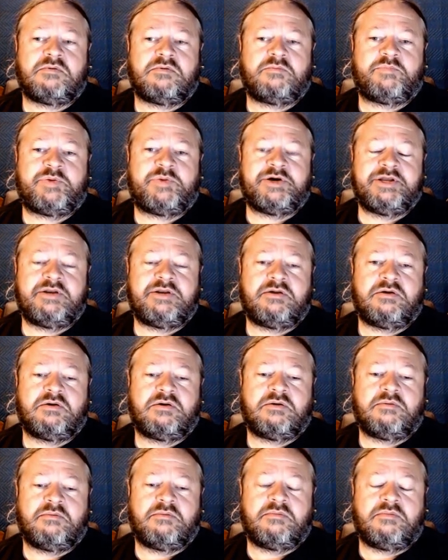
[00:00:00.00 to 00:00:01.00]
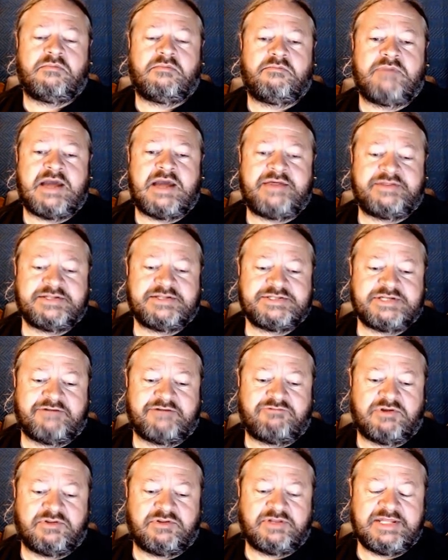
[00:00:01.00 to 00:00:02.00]
put methods
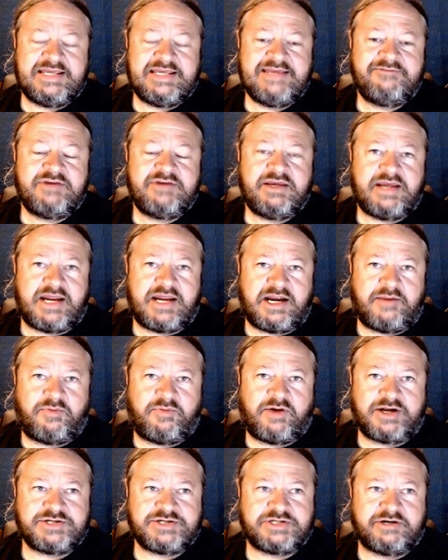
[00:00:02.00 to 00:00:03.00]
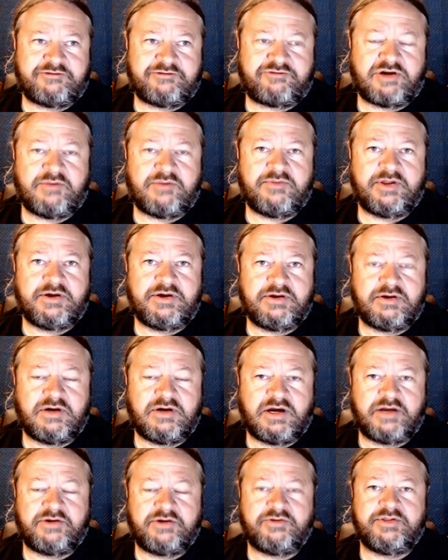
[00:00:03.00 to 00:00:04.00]
of relieving air pressure from the
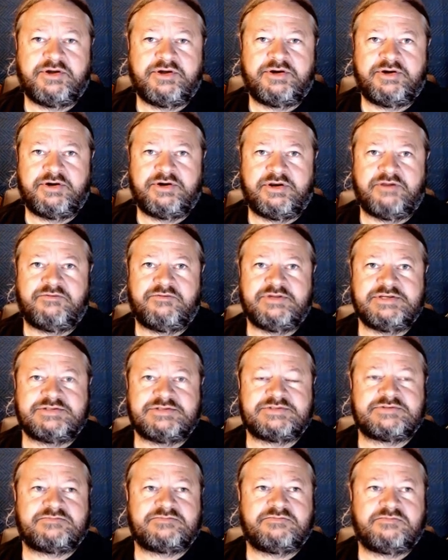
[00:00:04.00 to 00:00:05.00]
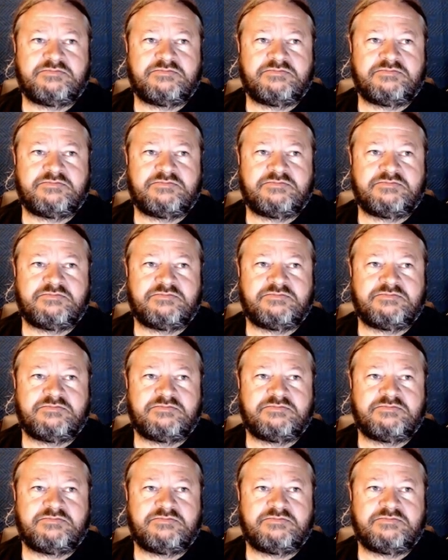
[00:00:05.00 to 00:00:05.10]
under the hood of these